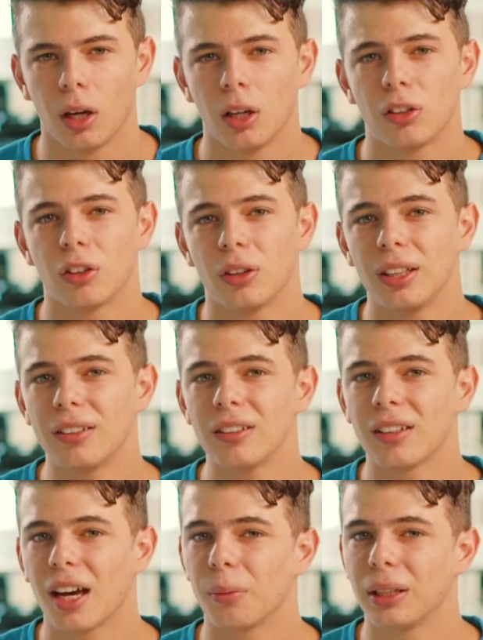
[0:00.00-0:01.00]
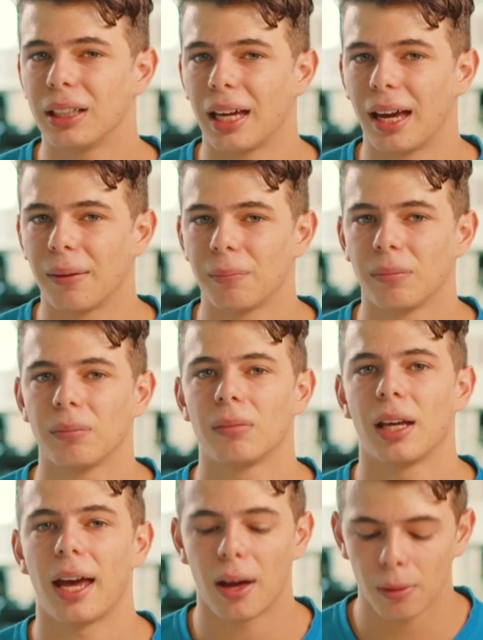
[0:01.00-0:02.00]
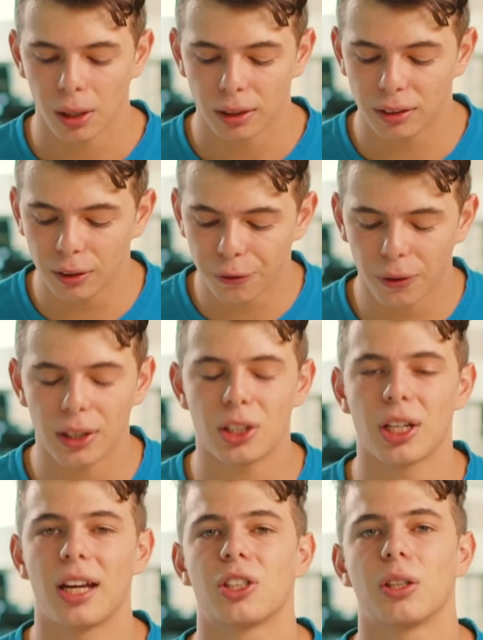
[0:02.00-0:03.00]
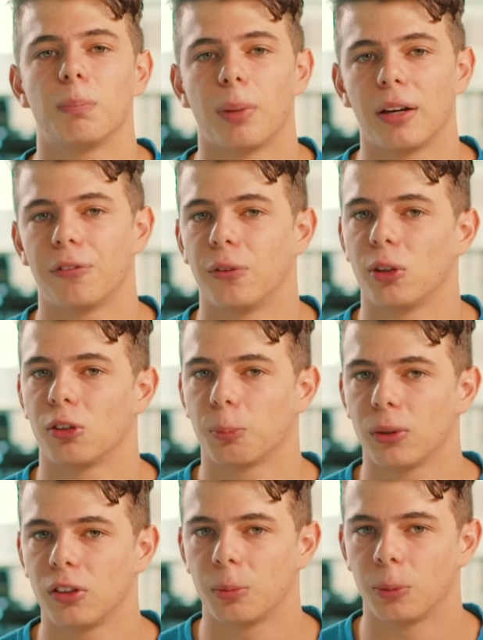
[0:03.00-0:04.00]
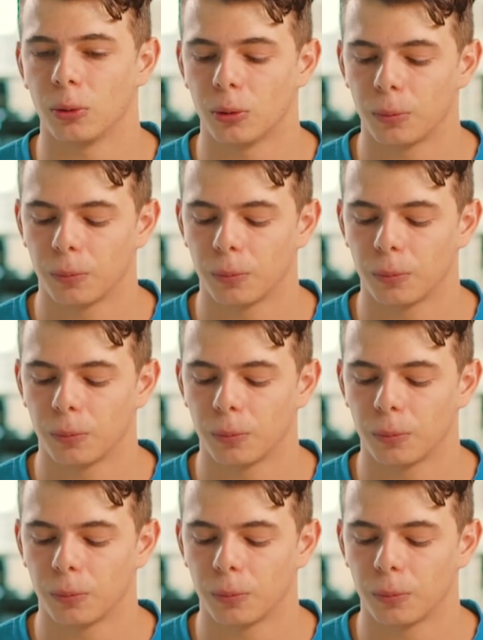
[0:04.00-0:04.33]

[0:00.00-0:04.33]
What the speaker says: So this is how we get our differentiation by first principle.